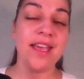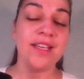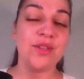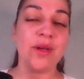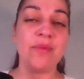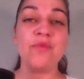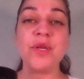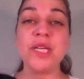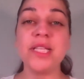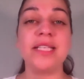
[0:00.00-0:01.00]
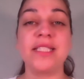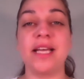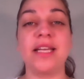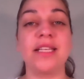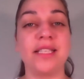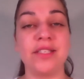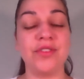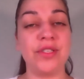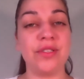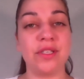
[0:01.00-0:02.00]
so I'm really excited to
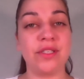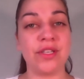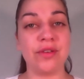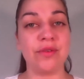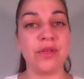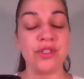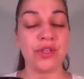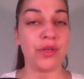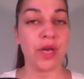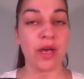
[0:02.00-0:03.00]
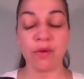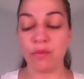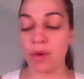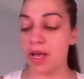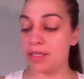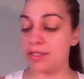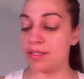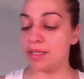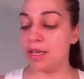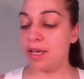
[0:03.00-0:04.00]
introduce it to you and show you how it works.